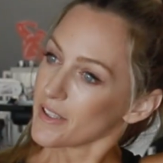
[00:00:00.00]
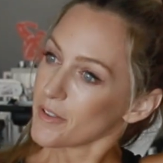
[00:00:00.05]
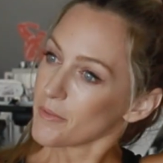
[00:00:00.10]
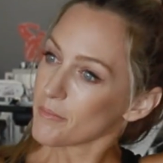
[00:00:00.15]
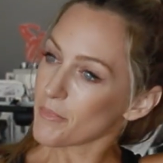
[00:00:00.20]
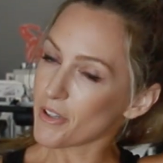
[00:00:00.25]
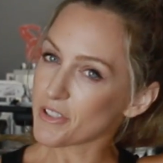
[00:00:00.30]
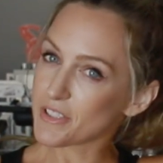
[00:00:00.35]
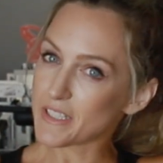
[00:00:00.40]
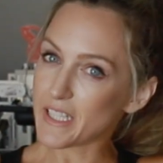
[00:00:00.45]

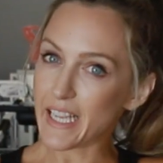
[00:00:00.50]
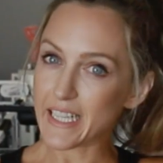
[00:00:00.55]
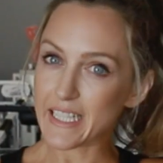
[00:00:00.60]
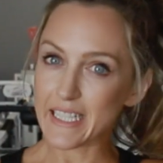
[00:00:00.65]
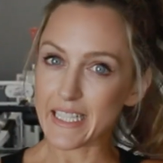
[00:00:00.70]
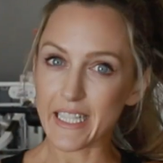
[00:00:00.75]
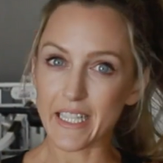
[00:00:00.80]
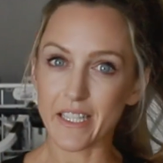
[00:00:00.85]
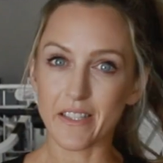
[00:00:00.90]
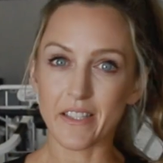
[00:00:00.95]
Most
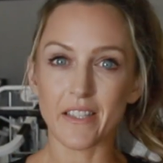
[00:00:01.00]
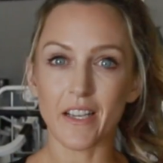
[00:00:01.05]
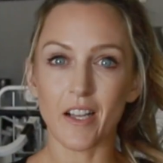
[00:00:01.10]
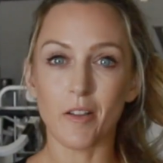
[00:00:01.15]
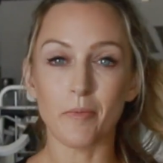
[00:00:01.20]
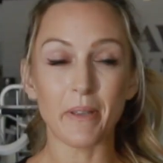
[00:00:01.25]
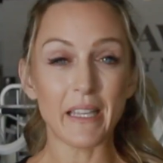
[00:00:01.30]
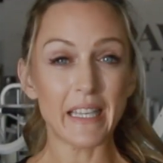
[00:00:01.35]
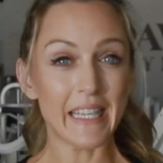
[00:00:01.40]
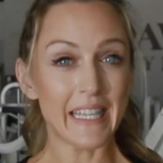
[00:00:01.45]
likely I'll
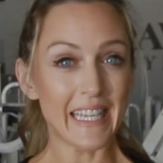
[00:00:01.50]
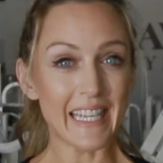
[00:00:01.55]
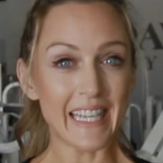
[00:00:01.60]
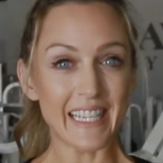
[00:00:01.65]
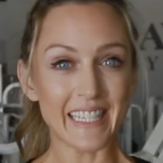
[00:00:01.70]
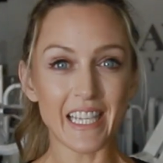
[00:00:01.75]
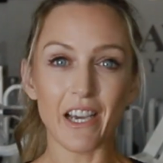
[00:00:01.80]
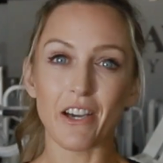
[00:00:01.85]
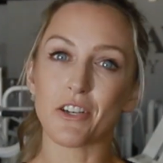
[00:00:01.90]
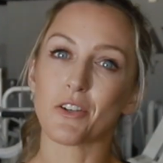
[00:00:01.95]
be leaning
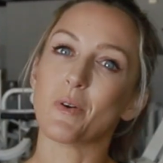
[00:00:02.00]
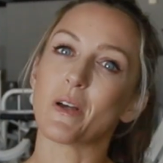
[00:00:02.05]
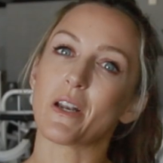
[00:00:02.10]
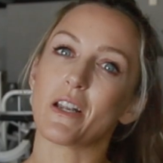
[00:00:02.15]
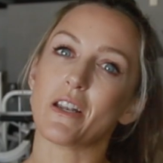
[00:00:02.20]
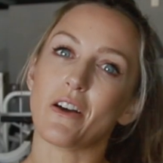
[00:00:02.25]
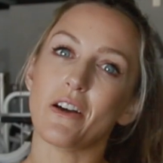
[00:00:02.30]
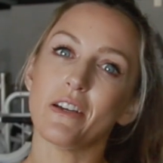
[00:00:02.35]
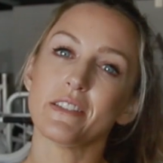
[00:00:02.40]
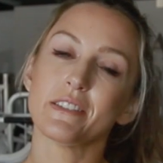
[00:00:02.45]
down quite a
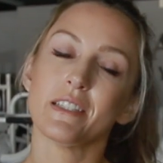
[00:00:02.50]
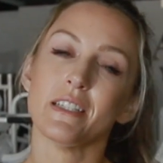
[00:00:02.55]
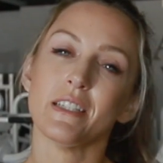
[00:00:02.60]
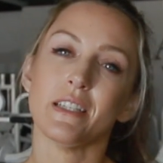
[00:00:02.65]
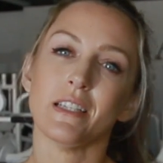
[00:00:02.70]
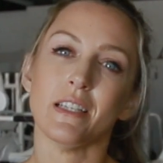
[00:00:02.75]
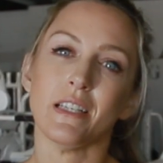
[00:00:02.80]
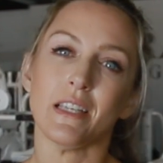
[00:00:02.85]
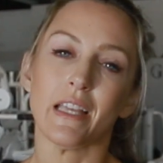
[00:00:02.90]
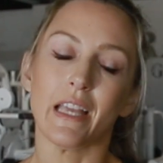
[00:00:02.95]
lot,
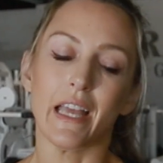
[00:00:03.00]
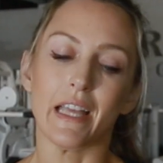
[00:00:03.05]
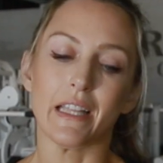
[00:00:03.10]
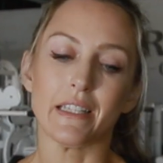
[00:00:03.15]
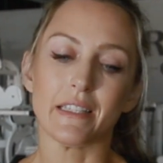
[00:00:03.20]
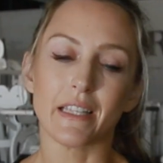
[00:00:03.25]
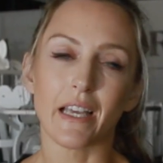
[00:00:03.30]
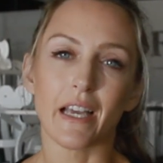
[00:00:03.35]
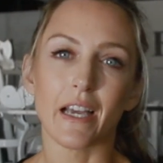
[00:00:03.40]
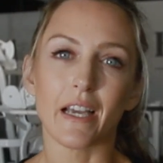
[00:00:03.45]

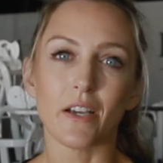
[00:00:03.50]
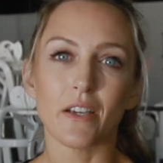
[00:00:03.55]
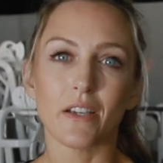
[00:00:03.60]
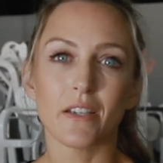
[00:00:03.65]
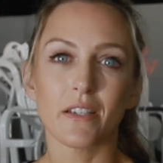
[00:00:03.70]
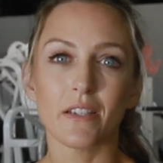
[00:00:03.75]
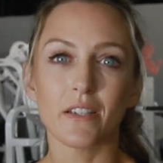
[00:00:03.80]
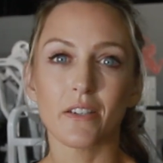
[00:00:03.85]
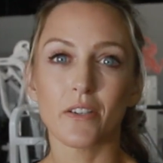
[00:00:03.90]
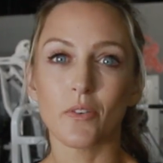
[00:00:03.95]
and
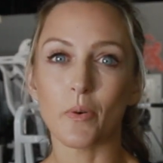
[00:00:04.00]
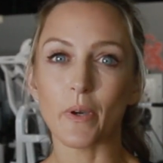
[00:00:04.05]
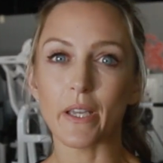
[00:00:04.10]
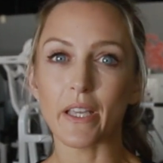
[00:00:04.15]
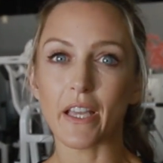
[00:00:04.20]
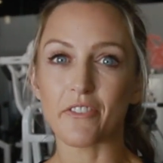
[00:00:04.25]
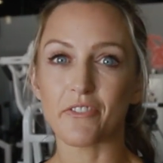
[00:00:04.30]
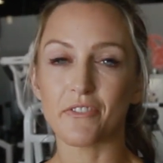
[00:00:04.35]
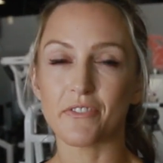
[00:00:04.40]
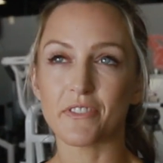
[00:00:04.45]
we
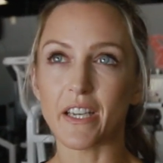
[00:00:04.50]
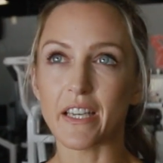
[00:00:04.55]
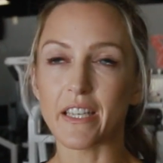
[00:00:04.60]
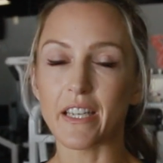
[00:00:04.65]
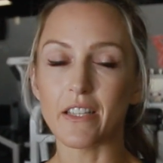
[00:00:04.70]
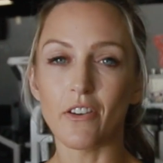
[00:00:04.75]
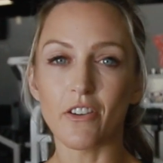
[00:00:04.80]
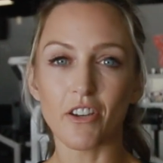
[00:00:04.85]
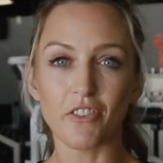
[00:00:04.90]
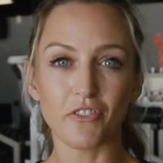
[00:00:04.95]
have done a
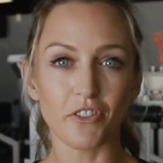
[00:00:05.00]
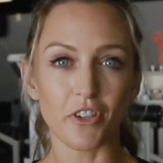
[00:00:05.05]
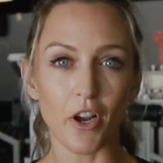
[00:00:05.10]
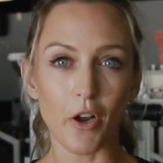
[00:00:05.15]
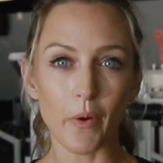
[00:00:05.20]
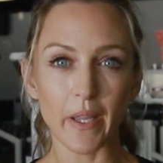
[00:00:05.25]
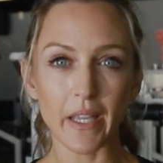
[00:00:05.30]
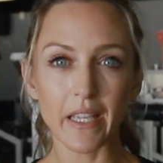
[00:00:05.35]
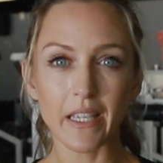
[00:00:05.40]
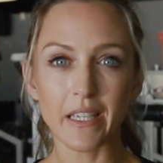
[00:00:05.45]
lot of
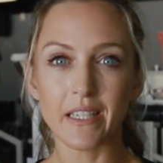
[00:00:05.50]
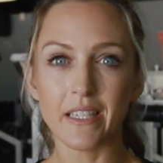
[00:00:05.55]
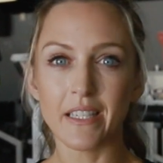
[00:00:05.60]
growing.